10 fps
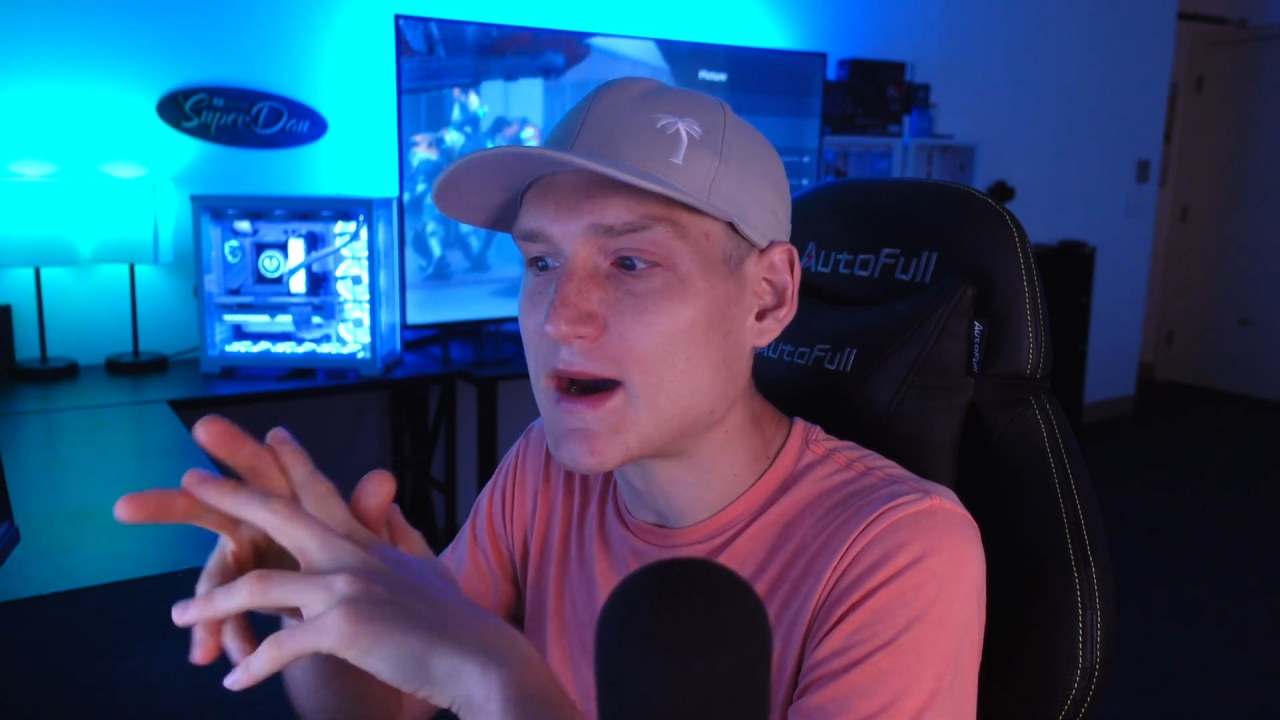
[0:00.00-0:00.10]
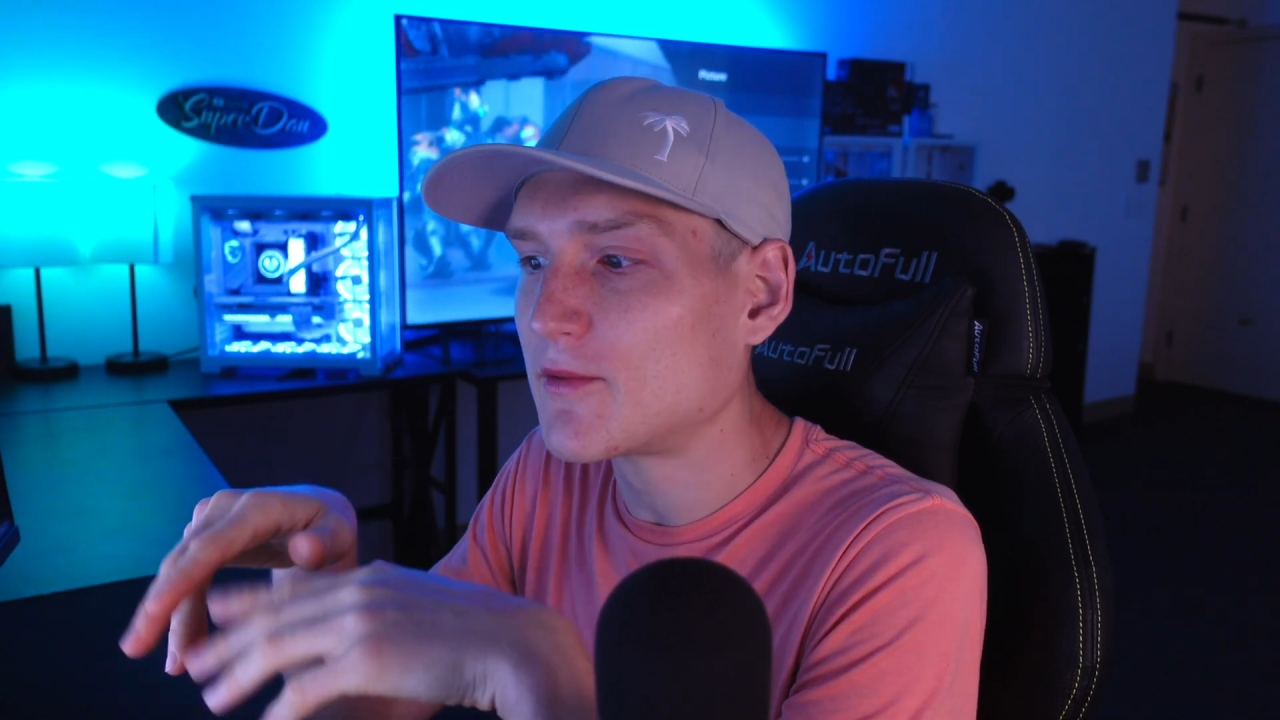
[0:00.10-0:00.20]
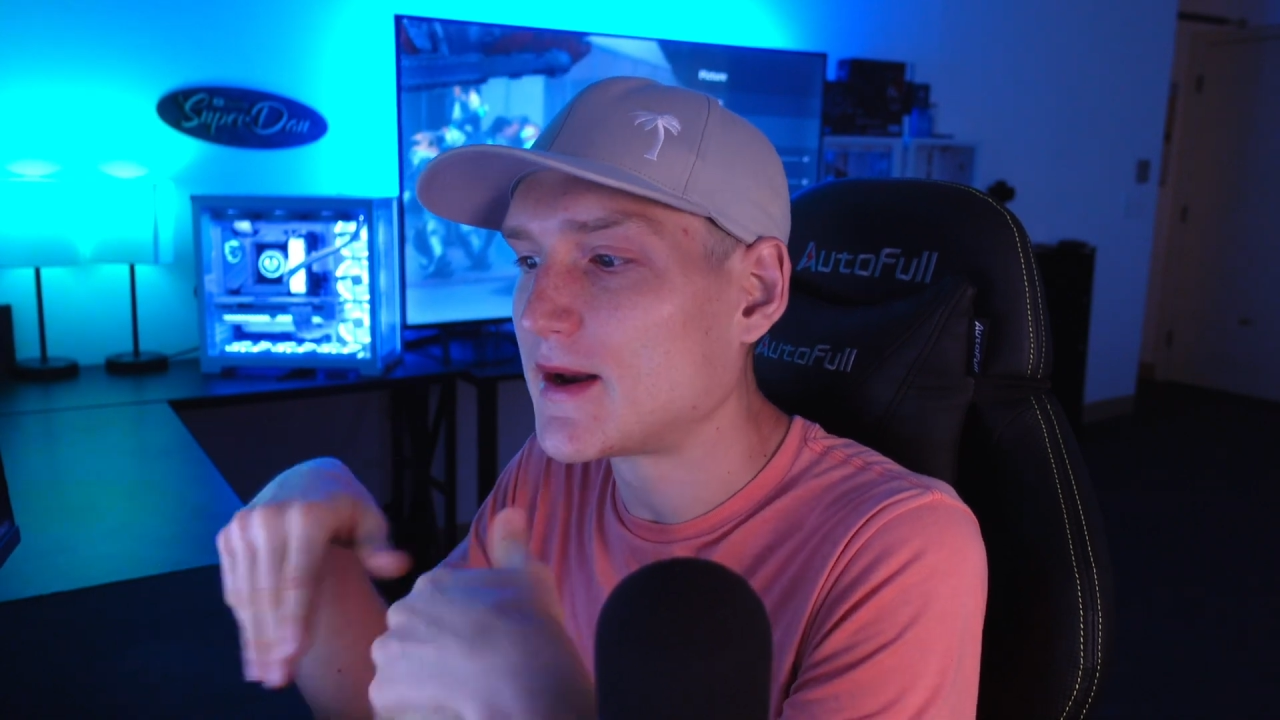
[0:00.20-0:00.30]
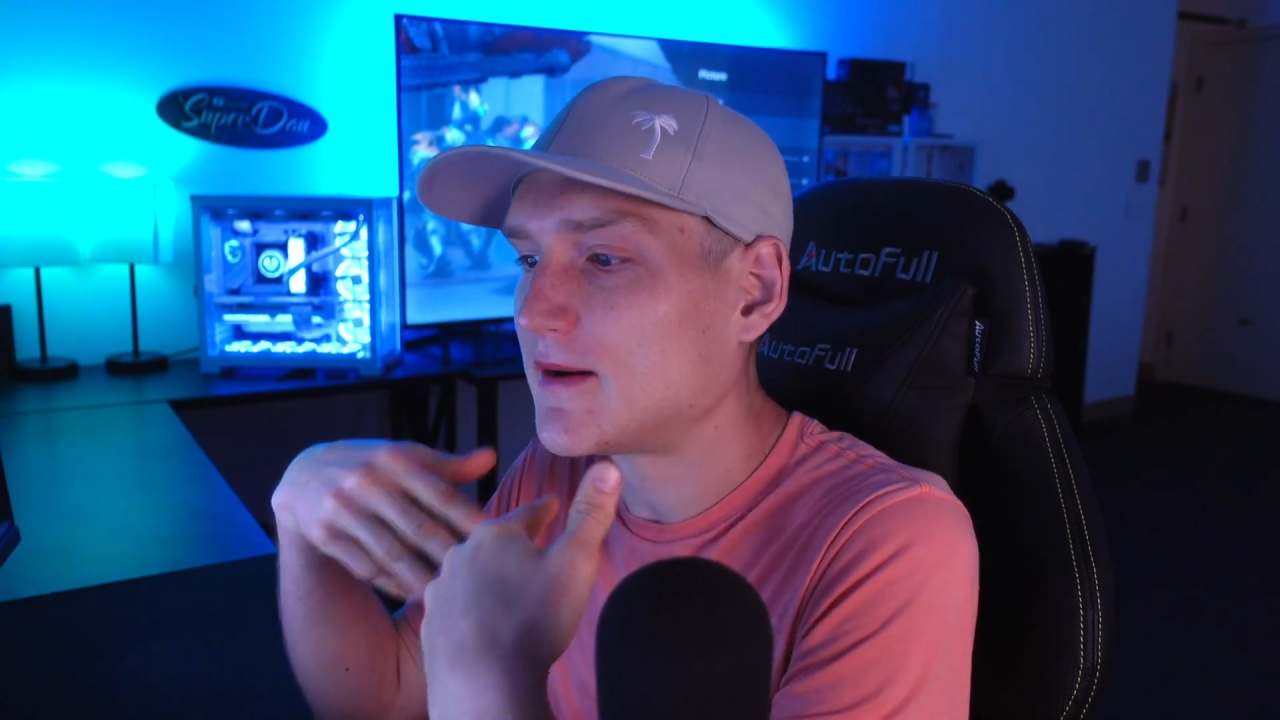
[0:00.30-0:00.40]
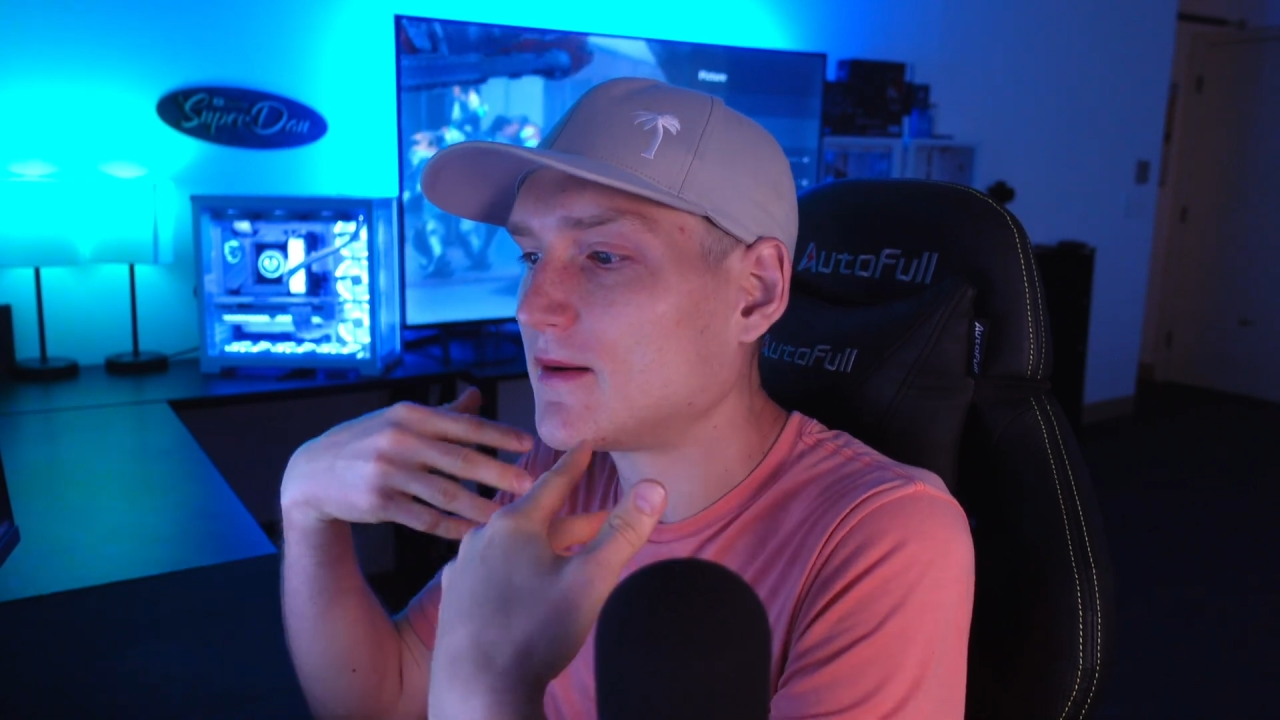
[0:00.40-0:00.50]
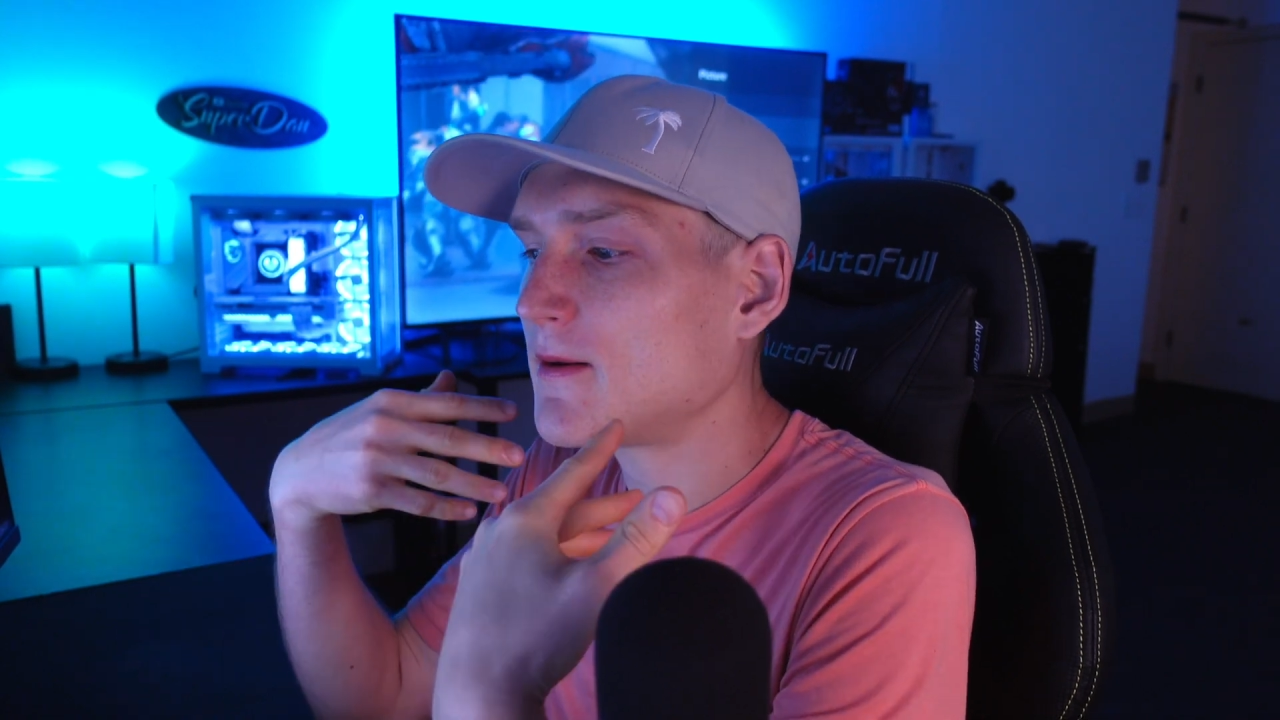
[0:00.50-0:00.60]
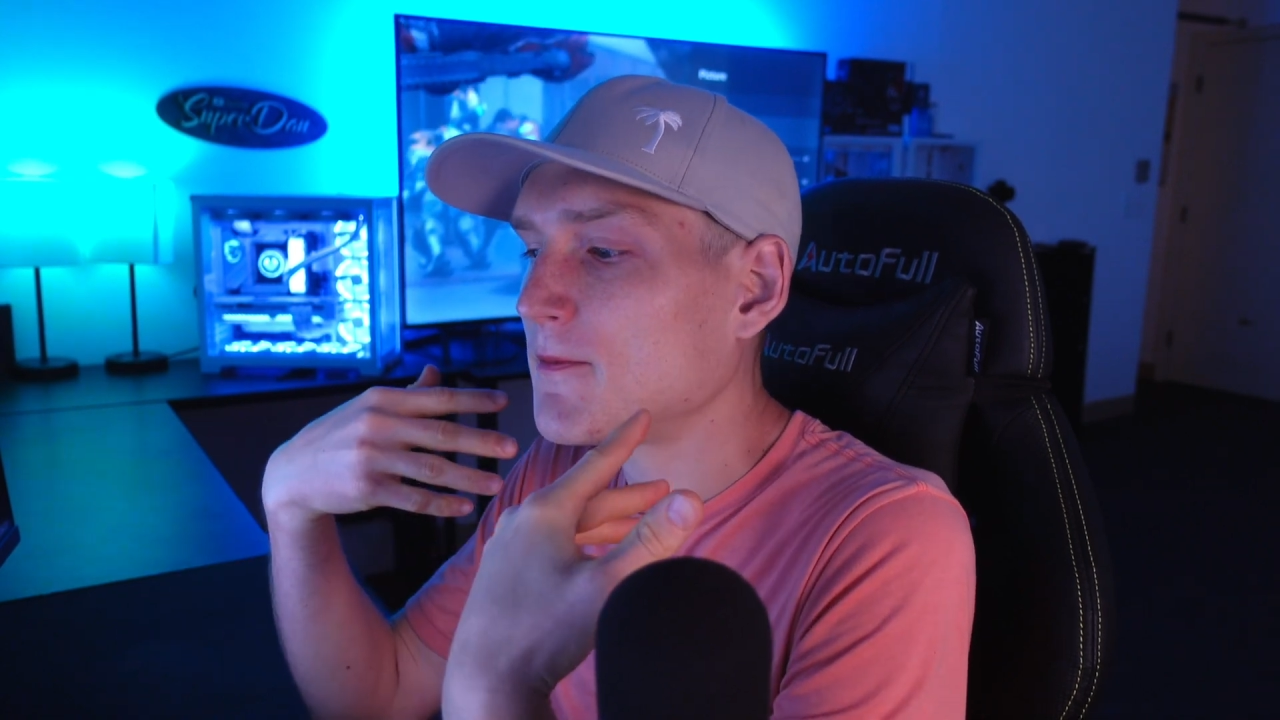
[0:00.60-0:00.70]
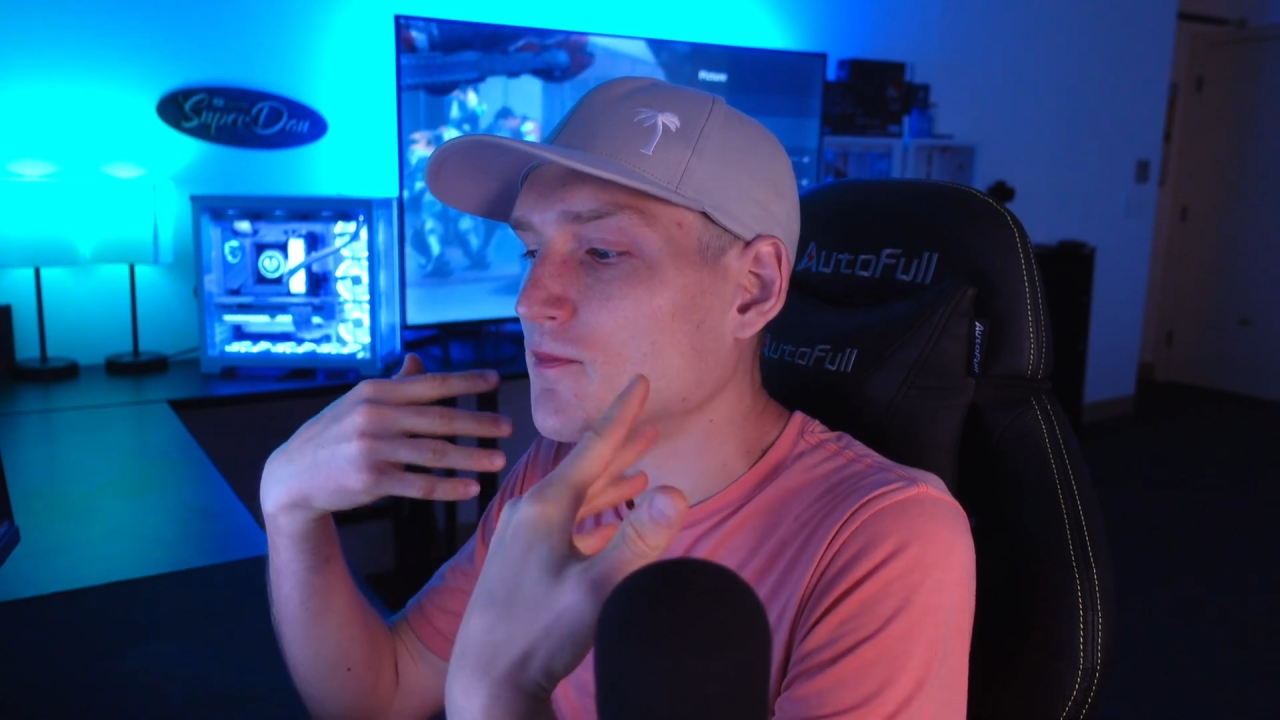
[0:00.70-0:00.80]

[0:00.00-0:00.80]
that. When,